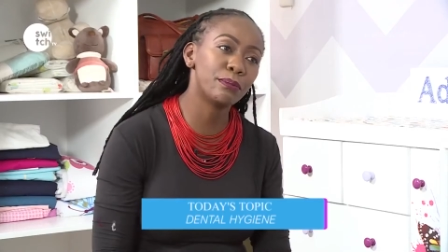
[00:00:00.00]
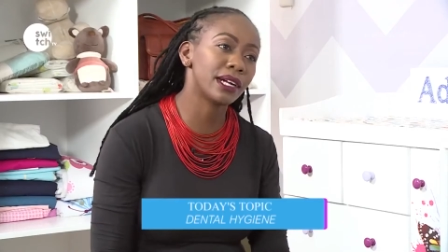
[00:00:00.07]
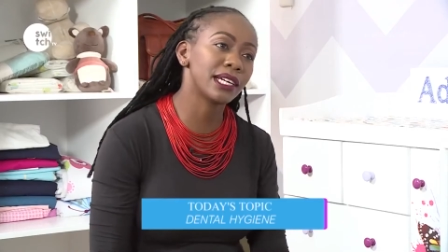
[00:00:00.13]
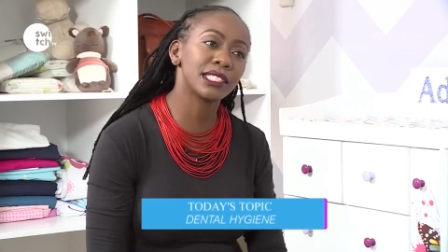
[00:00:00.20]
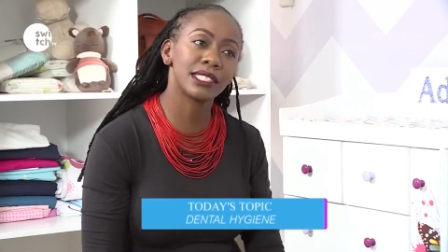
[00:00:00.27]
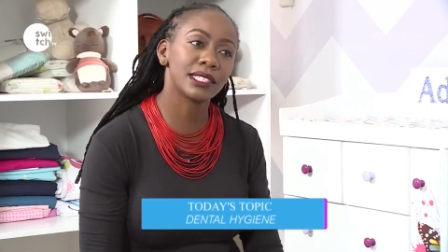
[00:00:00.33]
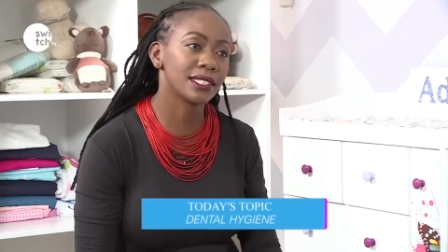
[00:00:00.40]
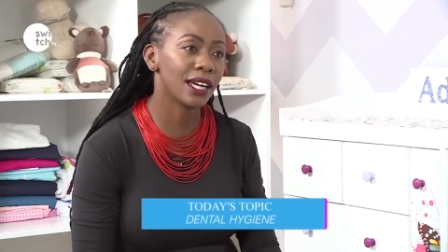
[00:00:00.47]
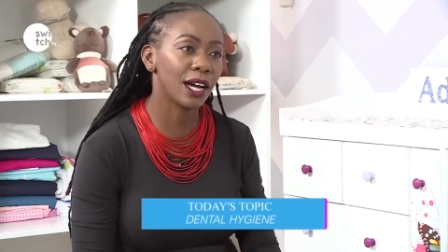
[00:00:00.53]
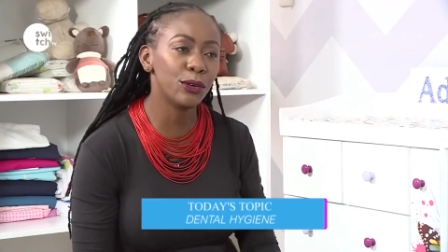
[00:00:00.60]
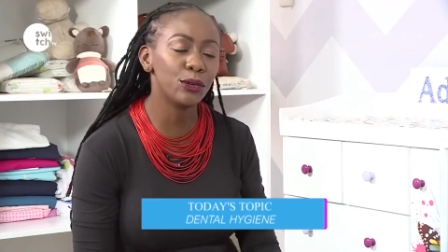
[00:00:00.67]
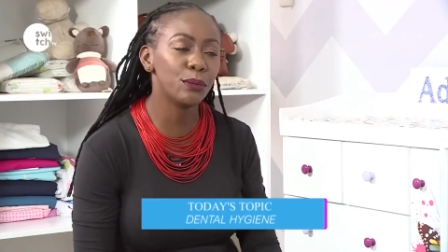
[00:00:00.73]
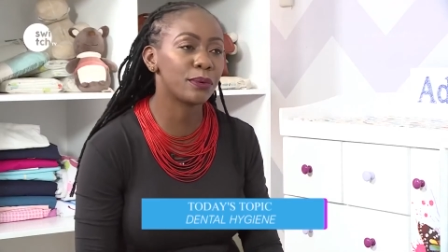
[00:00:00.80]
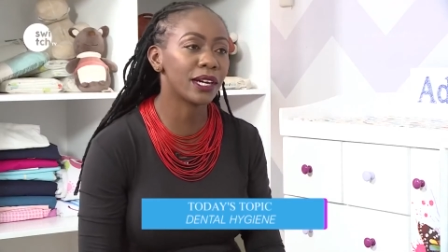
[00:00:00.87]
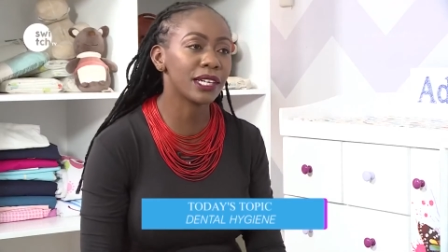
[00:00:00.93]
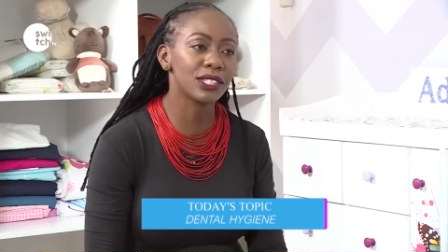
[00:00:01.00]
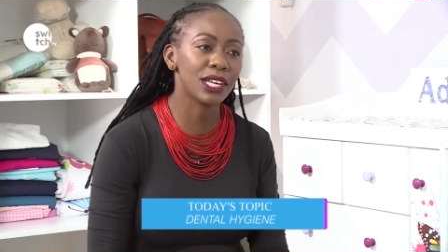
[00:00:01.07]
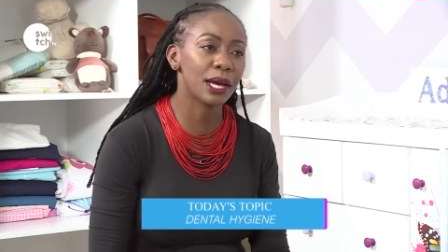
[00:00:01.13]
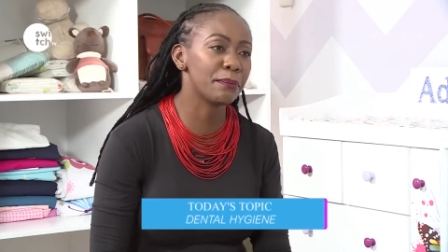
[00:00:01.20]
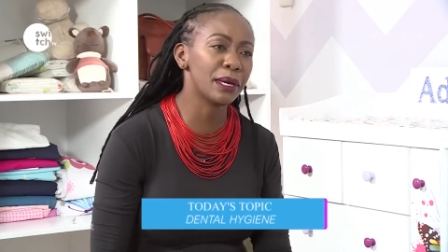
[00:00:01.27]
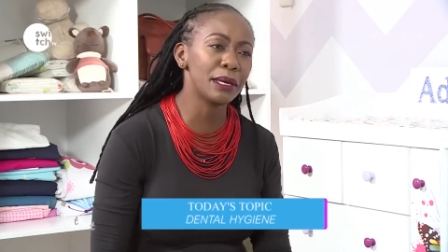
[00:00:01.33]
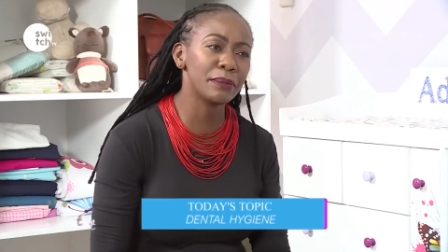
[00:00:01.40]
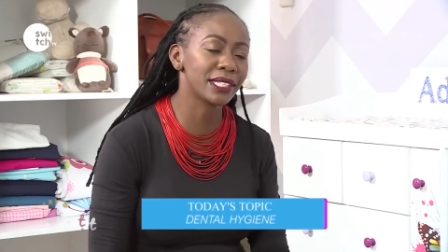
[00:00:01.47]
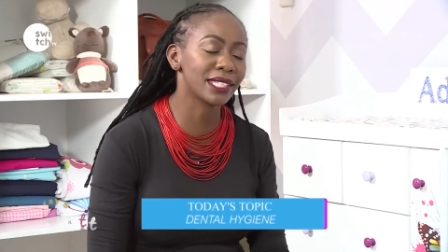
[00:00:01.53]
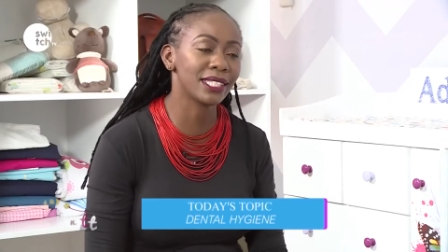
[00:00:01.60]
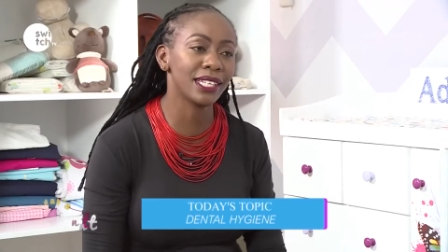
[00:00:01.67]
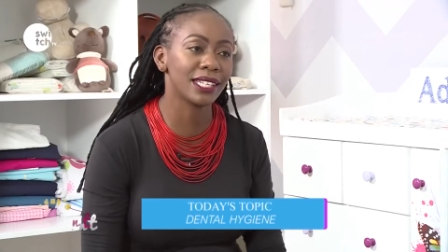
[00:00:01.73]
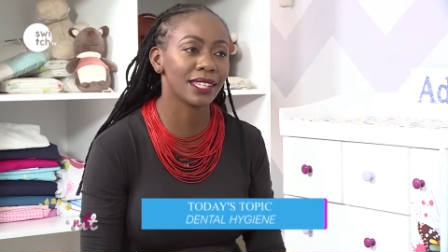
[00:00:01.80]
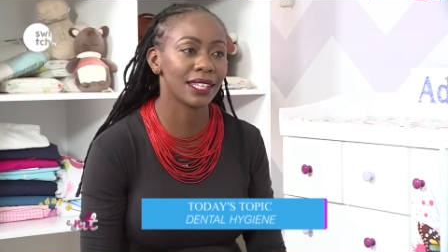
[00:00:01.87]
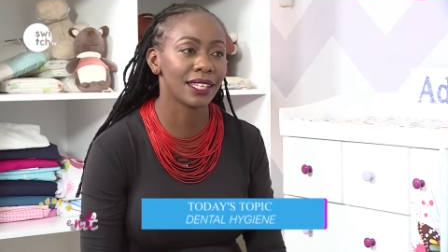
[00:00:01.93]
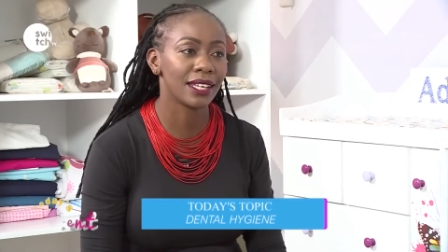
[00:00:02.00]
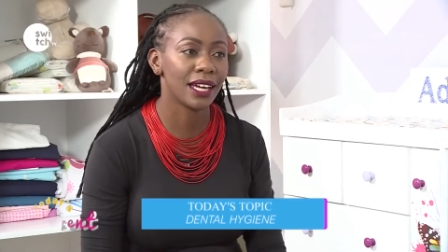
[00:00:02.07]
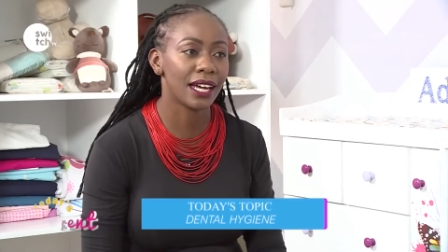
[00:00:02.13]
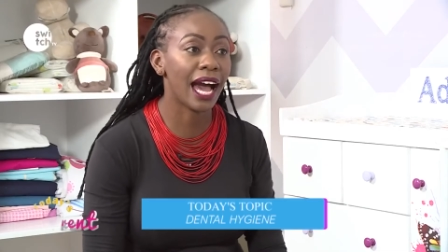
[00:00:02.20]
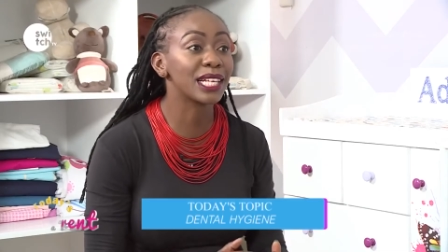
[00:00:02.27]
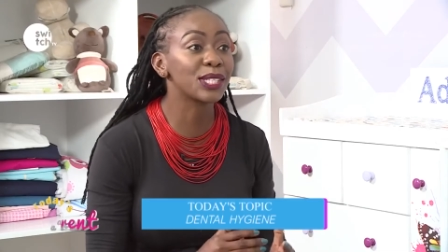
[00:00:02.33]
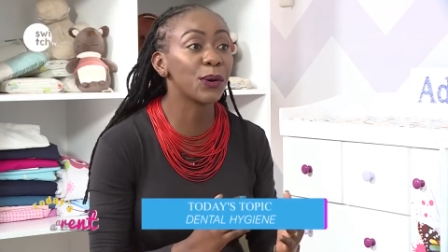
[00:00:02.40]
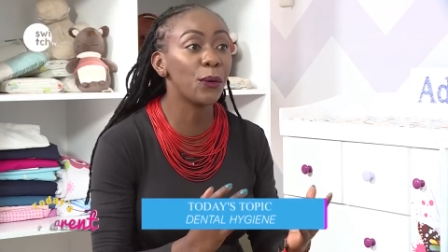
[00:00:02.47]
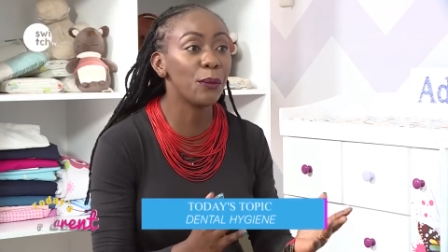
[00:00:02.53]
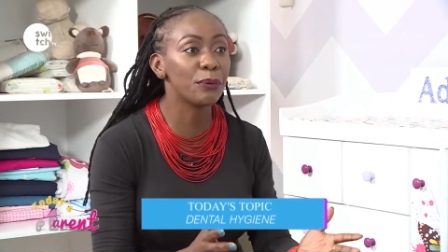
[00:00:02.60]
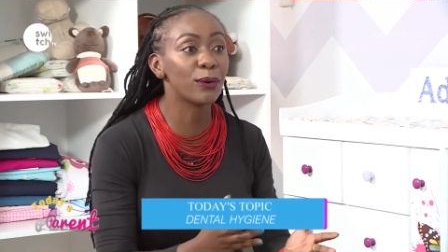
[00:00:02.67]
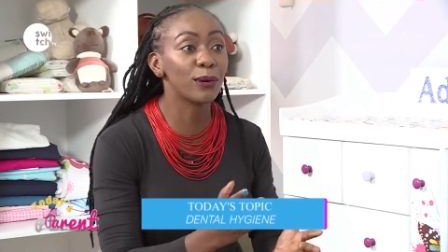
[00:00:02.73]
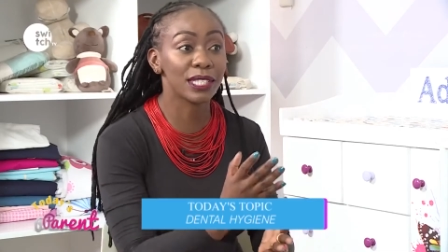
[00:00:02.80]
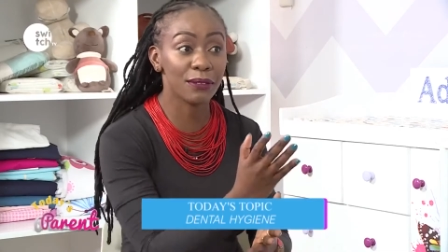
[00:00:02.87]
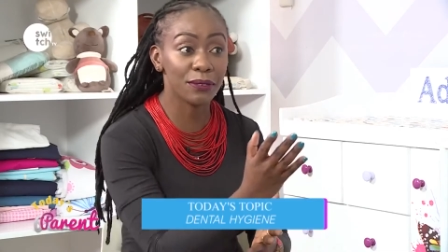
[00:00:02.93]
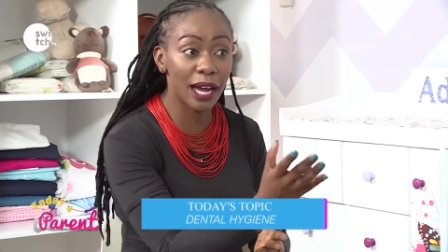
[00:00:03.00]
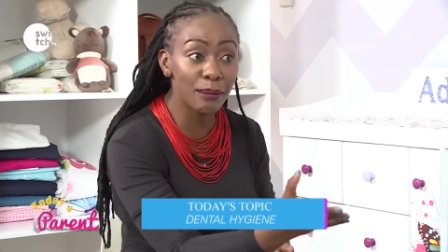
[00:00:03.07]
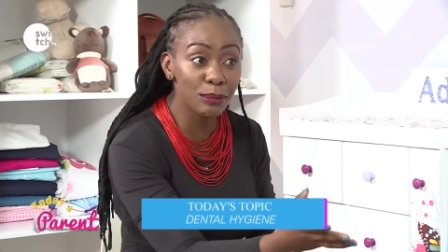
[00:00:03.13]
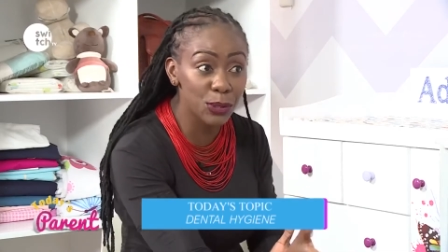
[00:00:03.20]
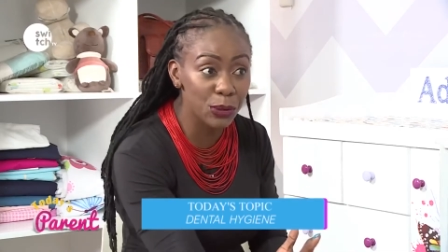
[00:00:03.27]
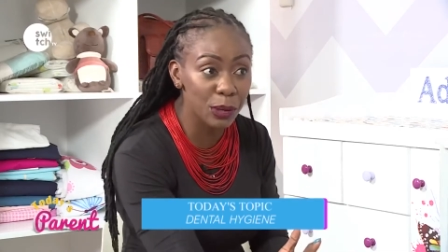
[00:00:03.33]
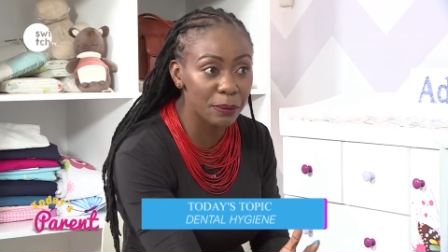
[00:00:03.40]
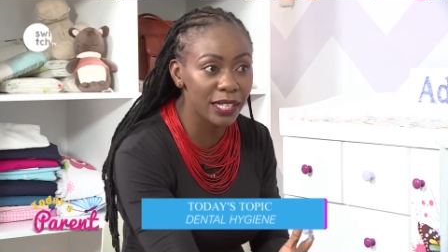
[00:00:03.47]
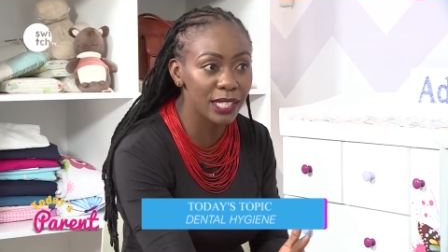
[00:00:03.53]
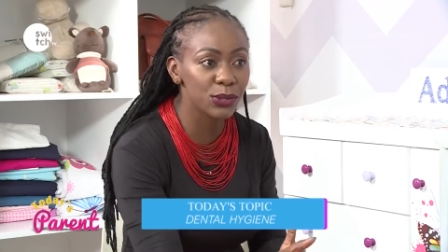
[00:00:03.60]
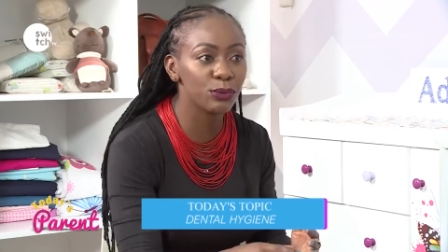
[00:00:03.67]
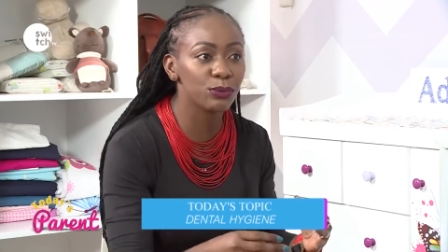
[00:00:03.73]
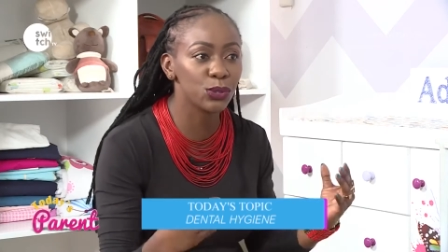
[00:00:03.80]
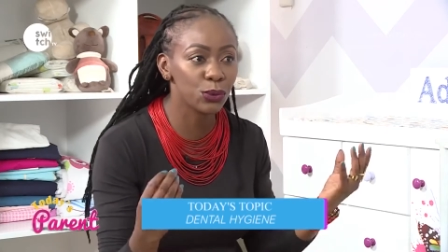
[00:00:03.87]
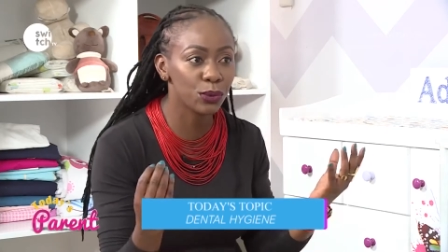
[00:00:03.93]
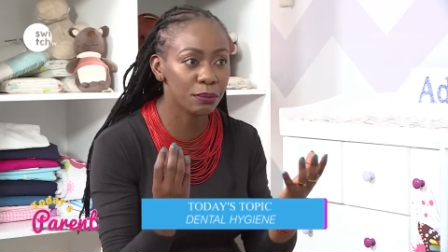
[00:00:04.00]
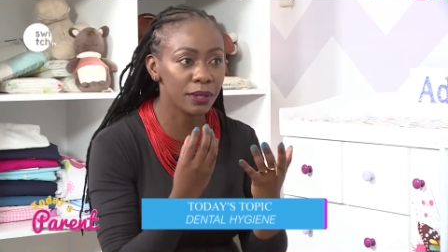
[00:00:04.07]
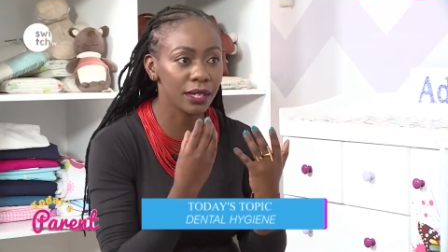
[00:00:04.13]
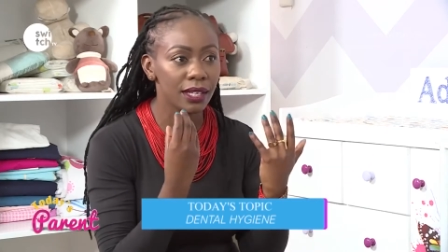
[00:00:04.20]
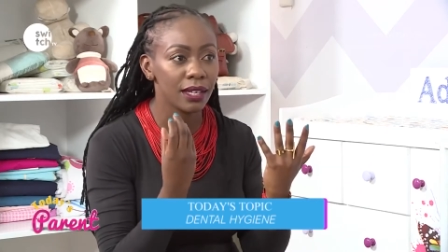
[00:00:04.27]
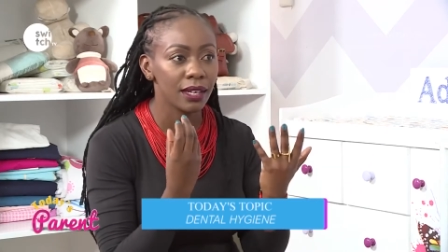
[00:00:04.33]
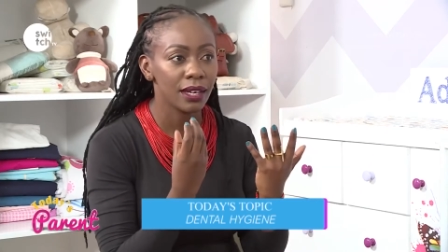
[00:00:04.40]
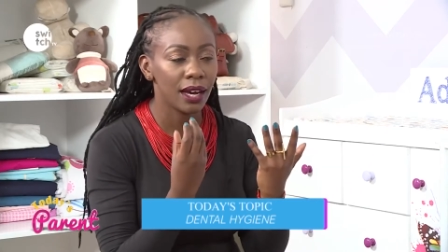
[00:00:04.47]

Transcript: brush? How do you brush a baby's teeth so you, at home? Because I've come to your place, you shown me.